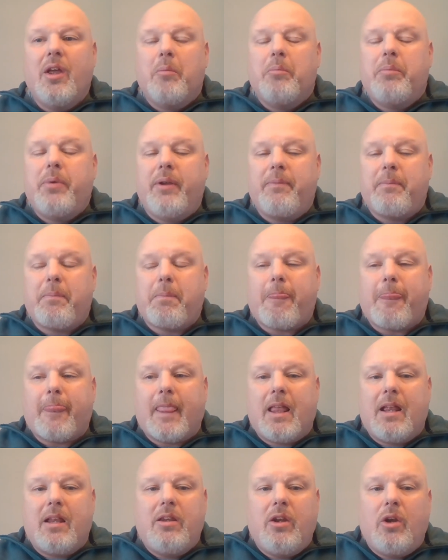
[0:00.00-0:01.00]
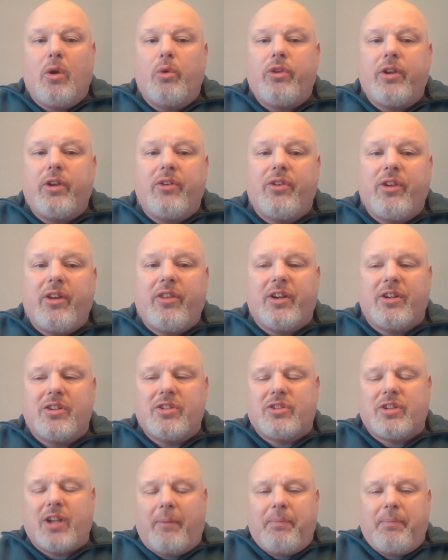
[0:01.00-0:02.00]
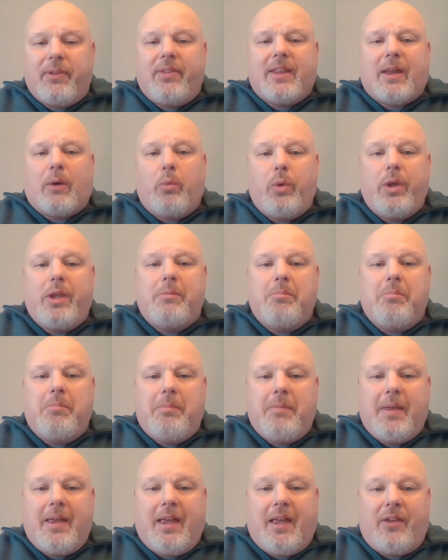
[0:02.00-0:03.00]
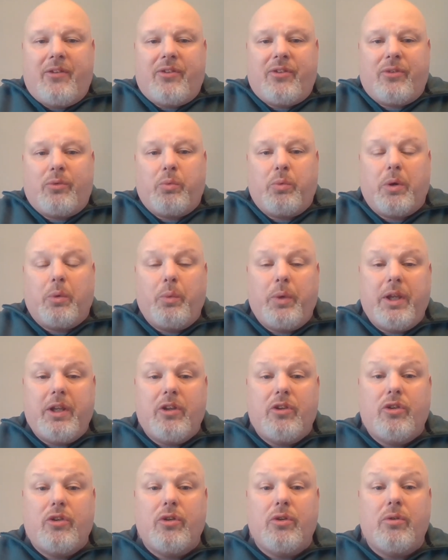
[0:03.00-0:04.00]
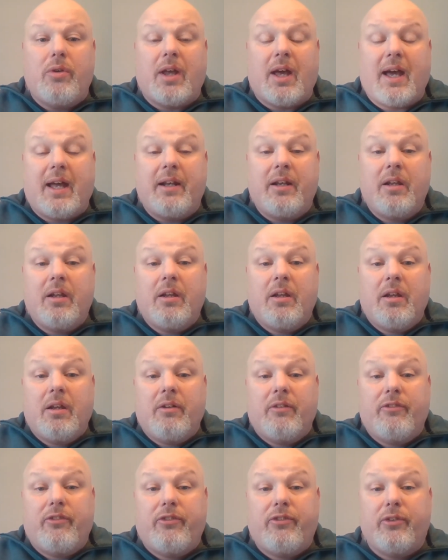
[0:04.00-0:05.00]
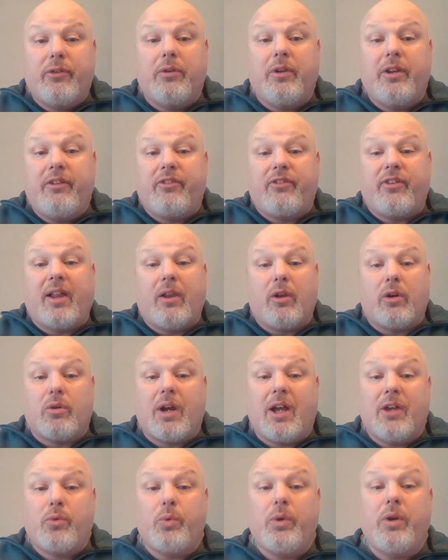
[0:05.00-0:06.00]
but you know, there's something that we miss where we do not fully follow Christ.